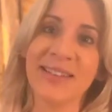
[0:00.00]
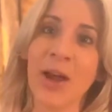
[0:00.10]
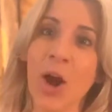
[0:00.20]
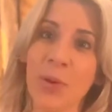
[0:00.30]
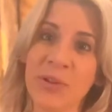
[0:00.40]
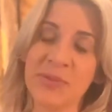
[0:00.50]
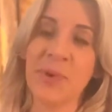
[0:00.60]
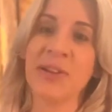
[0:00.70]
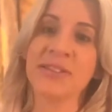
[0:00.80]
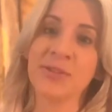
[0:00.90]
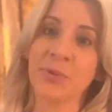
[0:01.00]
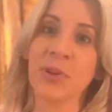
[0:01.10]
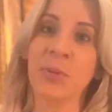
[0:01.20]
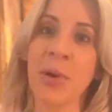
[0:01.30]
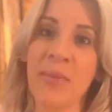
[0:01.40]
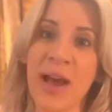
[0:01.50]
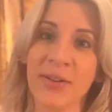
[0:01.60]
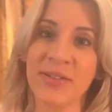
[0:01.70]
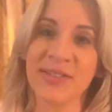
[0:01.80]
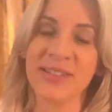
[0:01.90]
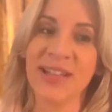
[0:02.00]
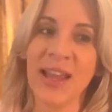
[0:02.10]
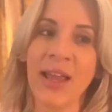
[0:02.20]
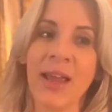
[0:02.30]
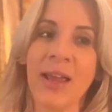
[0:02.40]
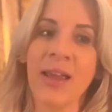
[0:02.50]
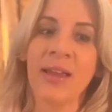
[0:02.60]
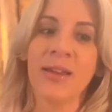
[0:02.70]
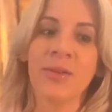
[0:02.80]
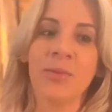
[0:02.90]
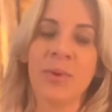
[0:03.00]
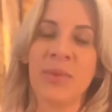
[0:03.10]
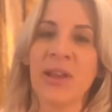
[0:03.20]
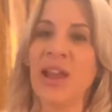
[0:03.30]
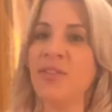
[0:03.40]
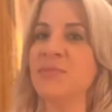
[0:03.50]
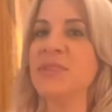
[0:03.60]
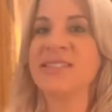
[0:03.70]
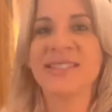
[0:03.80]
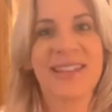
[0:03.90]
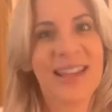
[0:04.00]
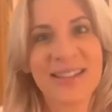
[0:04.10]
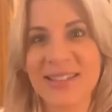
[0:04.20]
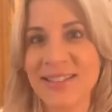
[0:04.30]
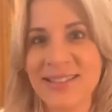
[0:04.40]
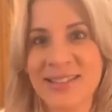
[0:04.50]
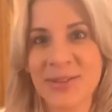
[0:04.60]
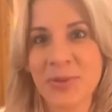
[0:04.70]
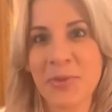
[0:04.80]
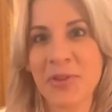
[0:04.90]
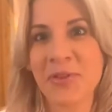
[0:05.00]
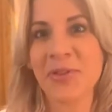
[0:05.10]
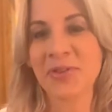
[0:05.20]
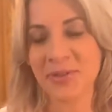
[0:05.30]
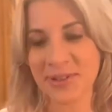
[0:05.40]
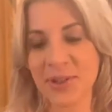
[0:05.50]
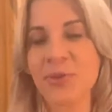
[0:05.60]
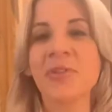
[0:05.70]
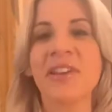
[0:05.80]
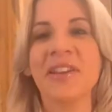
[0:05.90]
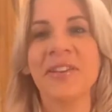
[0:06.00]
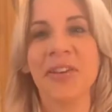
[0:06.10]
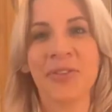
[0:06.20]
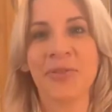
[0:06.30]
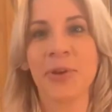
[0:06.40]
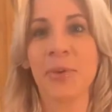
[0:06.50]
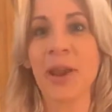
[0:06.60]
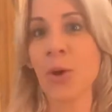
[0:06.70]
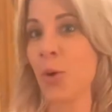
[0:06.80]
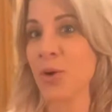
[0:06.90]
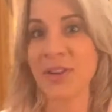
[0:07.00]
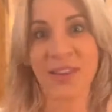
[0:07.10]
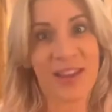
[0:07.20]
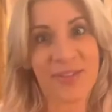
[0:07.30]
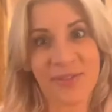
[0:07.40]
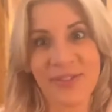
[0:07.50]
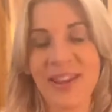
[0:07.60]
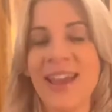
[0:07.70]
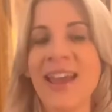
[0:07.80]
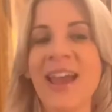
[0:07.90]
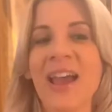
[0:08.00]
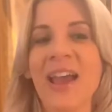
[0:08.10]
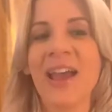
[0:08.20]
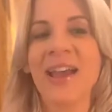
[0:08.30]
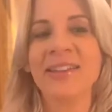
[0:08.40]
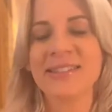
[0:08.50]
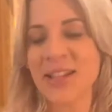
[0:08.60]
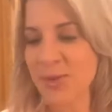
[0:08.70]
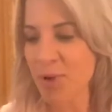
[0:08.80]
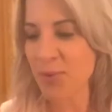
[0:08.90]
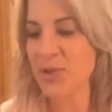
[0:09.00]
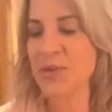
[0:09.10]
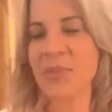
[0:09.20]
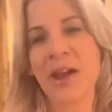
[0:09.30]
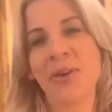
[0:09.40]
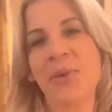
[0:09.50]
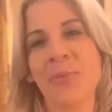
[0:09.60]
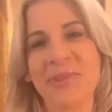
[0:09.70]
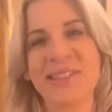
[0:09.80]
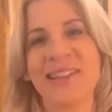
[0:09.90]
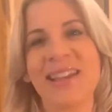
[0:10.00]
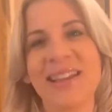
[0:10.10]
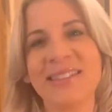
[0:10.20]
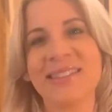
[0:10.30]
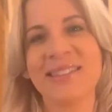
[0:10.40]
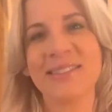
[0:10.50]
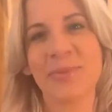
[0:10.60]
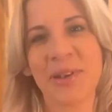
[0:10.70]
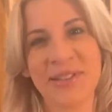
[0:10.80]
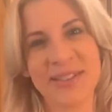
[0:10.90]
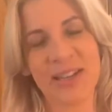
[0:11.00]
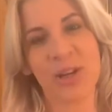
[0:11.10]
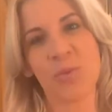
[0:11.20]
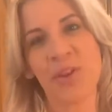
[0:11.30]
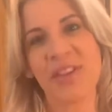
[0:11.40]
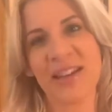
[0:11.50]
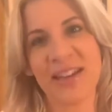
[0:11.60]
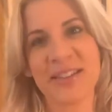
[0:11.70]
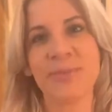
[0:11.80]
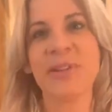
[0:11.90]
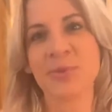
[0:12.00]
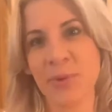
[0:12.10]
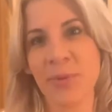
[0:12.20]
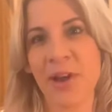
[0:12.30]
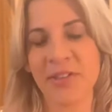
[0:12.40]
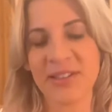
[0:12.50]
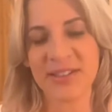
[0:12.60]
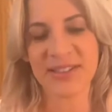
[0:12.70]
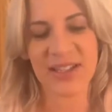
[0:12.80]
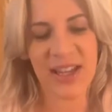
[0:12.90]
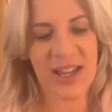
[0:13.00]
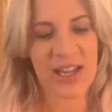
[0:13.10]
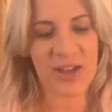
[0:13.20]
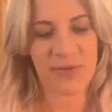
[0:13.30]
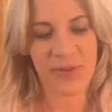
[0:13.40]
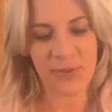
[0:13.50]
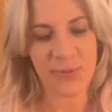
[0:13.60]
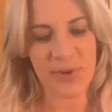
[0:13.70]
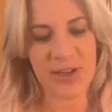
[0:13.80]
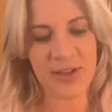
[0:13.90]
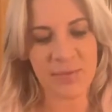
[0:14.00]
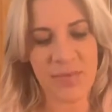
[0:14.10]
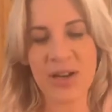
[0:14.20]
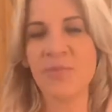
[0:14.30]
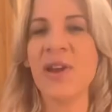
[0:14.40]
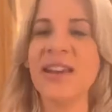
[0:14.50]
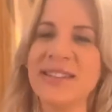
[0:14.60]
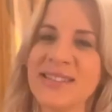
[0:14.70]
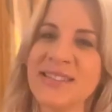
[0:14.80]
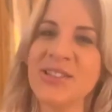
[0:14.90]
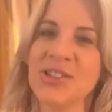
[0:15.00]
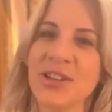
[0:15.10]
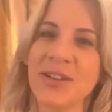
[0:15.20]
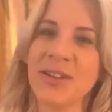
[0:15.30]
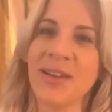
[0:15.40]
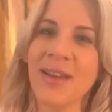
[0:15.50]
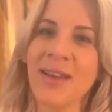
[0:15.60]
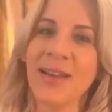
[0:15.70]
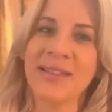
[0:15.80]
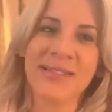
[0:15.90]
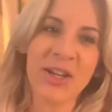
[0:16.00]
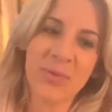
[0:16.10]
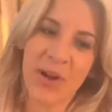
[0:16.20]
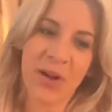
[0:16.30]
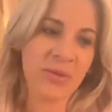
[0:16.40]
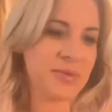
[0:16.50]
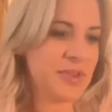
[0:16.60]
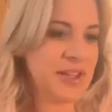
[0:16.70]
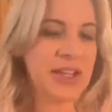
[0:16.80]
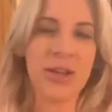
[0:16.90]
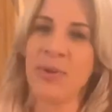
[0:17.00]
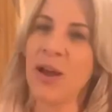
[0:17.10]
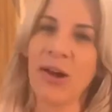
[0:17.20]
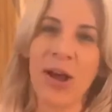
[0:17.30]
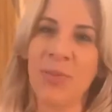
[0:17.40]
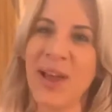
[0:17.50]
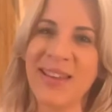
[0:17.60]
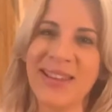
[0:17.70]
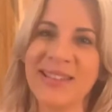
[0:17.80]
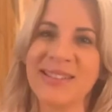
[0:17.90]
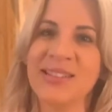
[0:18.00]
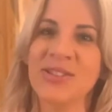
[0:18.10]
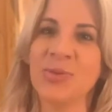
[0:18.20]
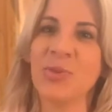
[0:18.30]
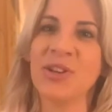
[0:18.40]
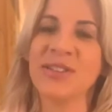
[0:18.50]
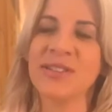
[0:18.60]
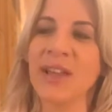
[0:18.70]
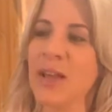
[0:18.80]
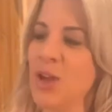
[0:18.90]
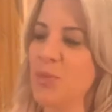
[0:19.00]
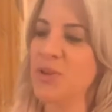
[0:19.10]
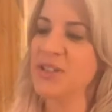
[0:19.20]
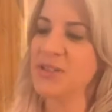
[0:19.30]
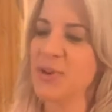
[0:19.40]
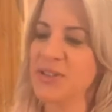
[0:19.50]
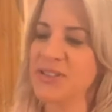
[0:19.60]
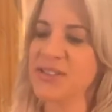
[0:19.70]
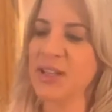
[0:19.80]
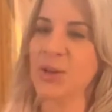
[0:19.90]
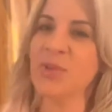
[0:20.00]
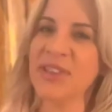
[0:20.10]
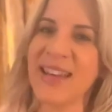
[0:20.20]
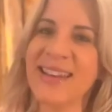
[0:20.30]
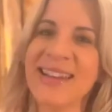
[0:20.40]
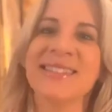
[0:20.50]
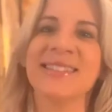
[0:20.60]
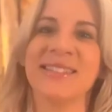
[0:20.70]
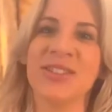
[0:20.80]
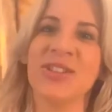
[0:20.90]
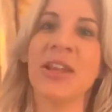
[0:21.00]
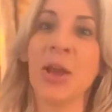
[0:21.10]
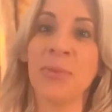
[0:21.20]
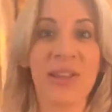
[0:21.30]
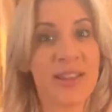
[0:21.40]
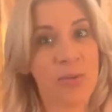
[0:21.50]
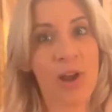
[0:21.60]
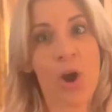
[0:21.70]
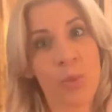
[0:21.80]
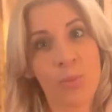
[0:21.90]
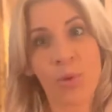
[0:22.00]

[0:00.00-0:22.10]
that our response is really what matters. We may have missed an exit, whether literally on the freeway or in life. And it's not about being mad about missing that exit. It's about deciding what that next best reroute is. If we made a bad decision, it's not about thinking about how bad that decision was, but it's about deciding what that next decision can be that will help